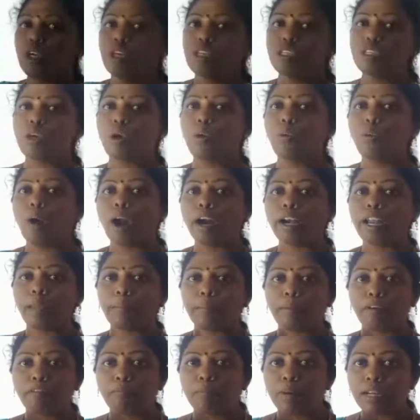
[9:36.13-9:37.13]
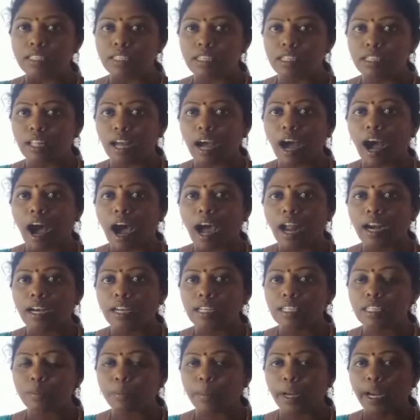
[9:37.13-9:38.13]
So what type of muscle the heart
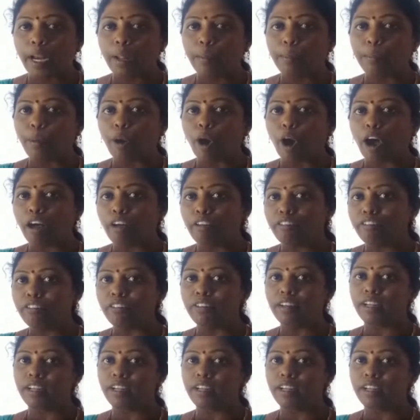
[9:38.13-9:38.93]
is made up of?